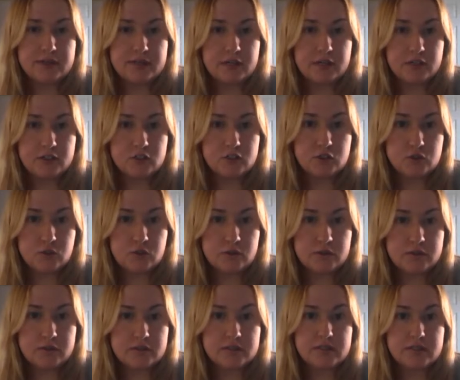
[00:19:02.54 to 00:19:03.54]
doctor's
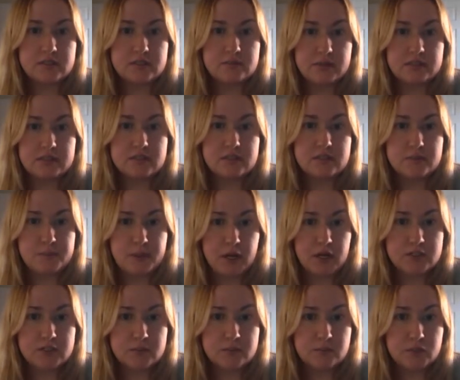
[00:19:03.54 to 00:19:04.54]
orders as best as
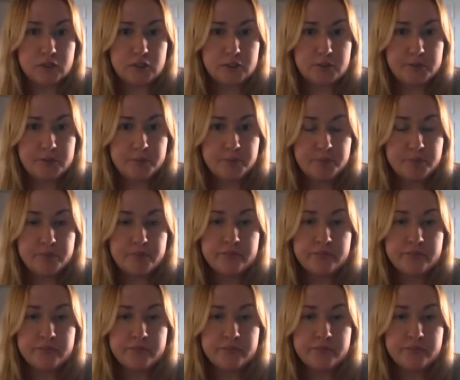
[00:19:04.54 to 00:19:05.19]
possible.